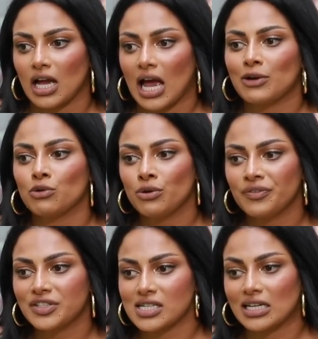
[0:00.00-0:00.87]
I don't know
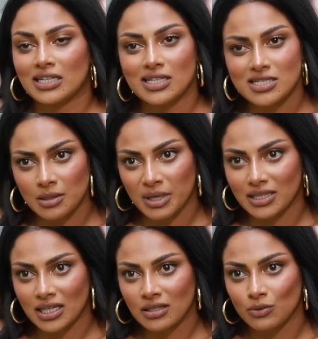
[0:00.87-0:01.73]
if it's an Indian cinema
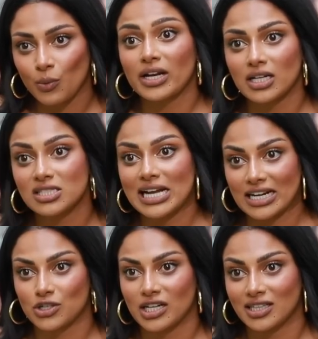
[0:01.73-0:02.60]
thing where girls
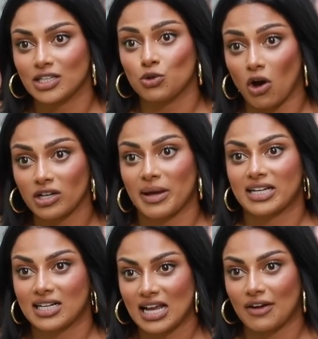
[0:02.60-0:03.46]
naturally think you
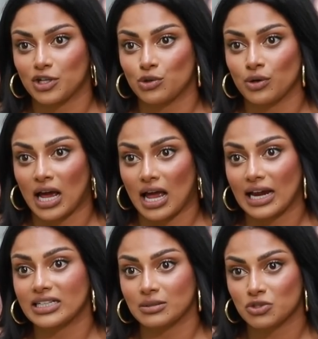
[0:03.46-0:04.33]
automatically have to do an
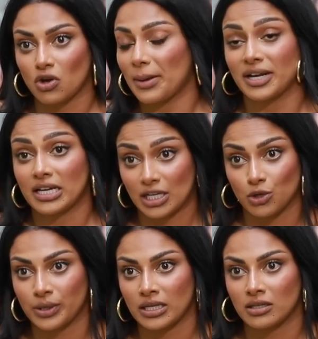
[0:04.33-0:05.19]
item song, I mean, a
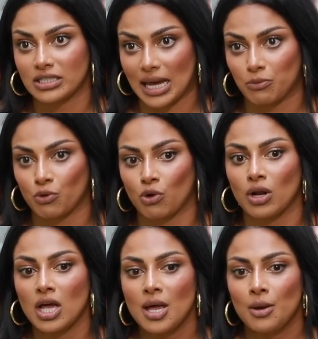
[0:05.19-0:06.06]
heroine type
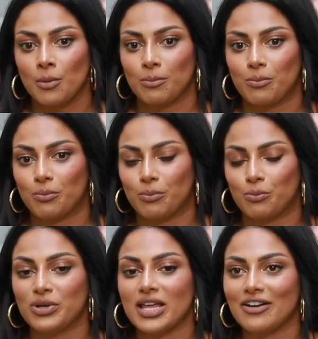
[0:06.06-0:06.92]
role.
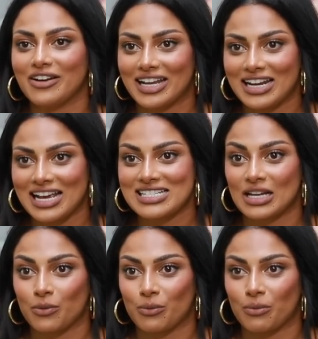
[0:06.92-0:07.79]
Without
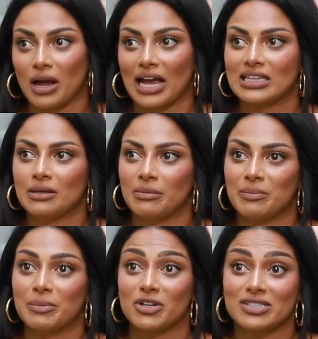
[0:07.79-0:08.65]
realizing, I think
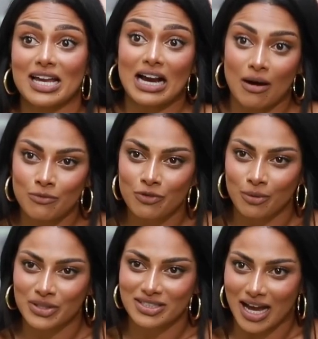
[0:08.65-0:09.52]
maybe because I come
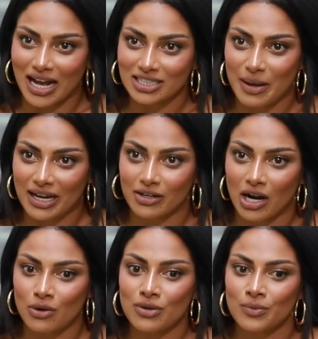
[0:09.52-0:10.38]
from this arts
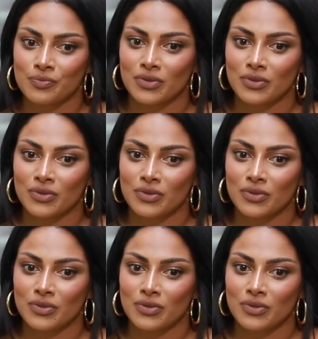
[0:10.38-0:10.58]
background,